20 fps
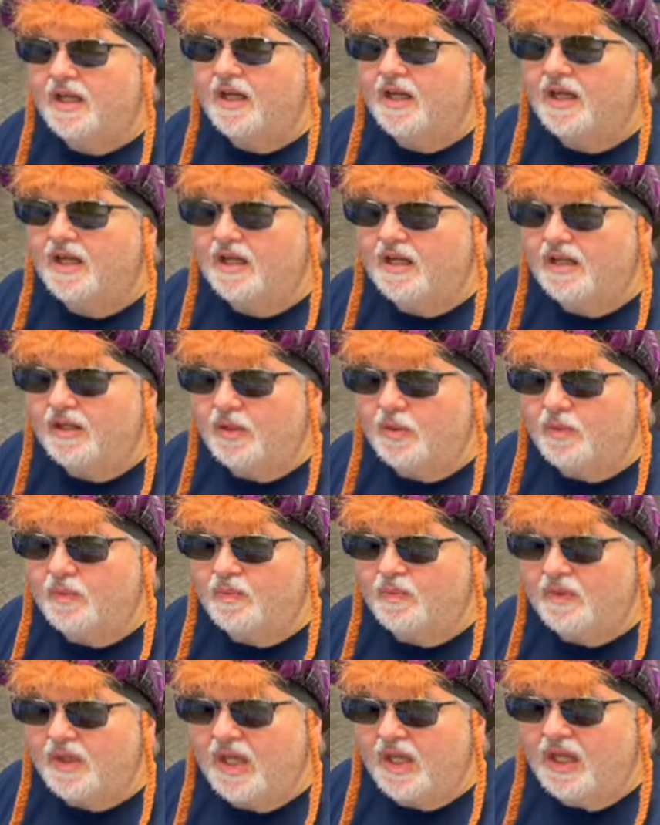
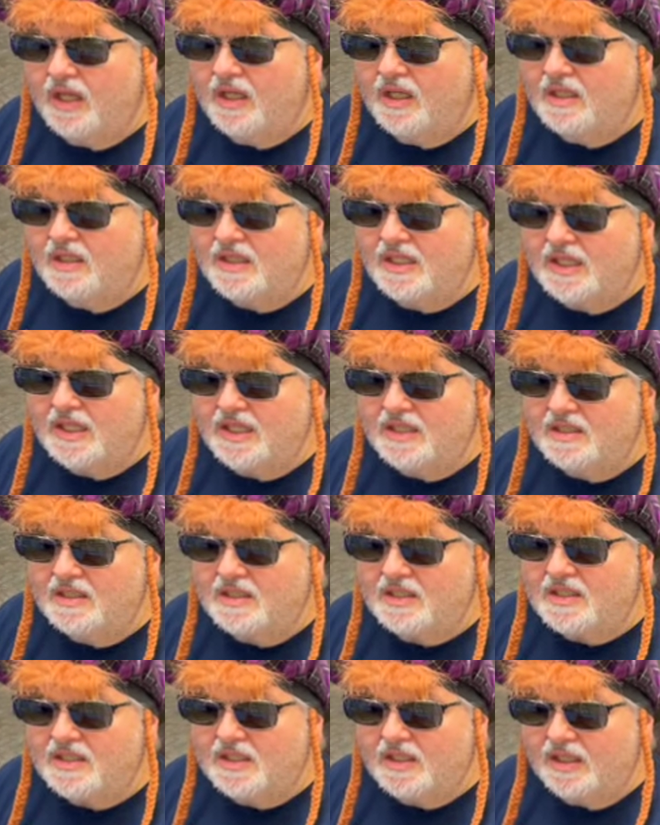um, and
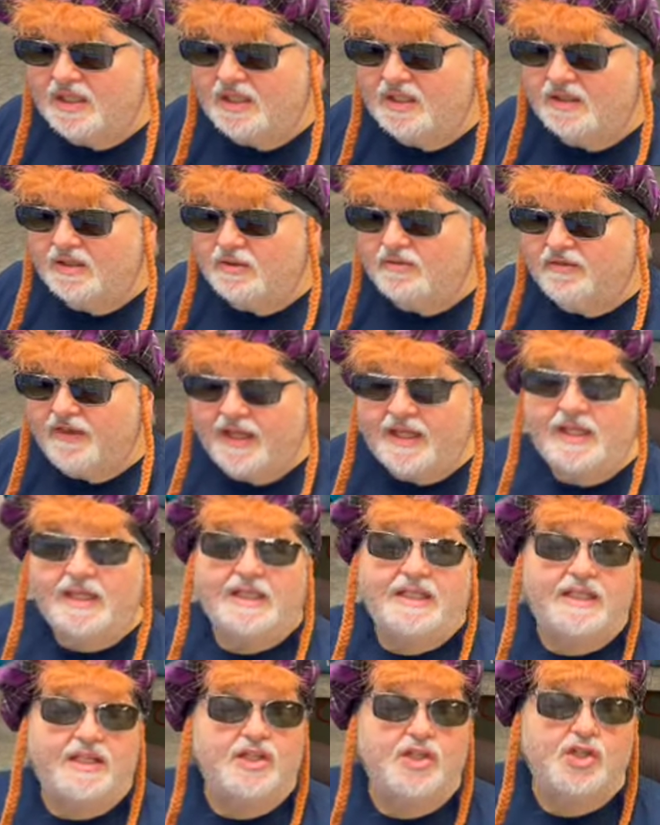is uh,
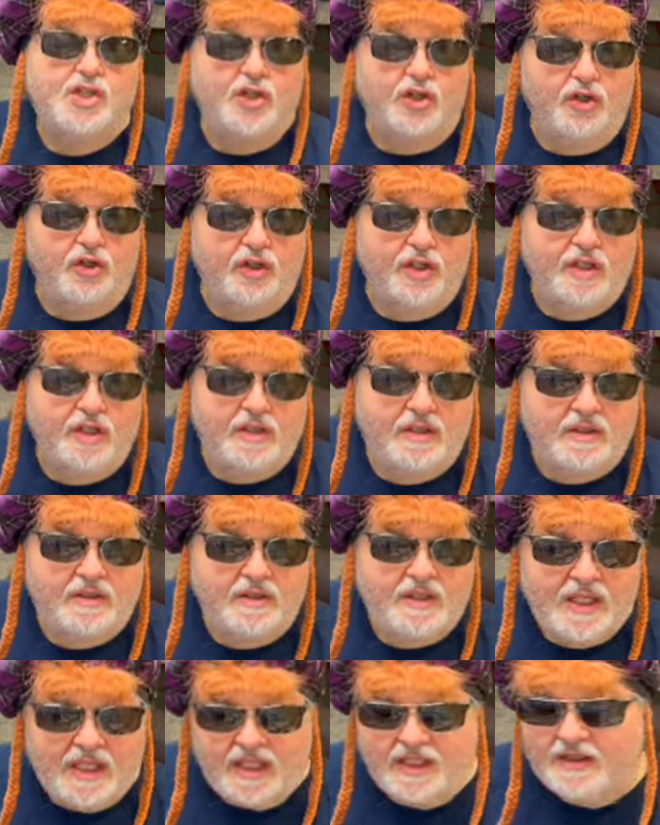fatally injured
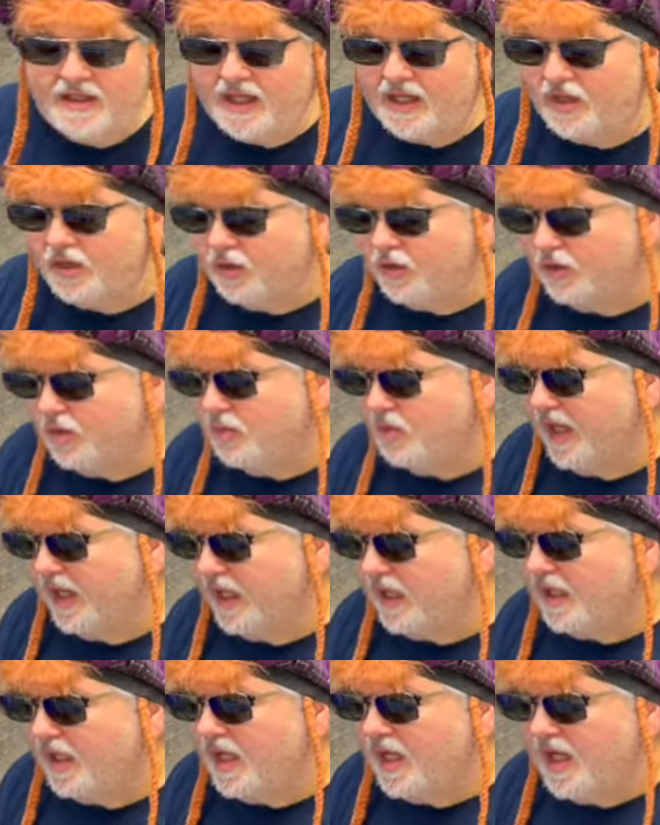in that
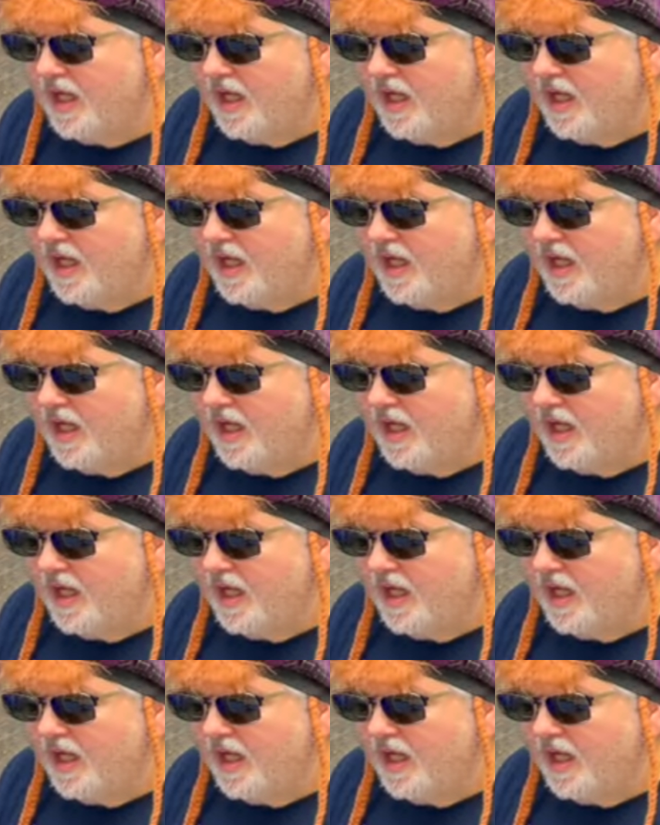earthquake.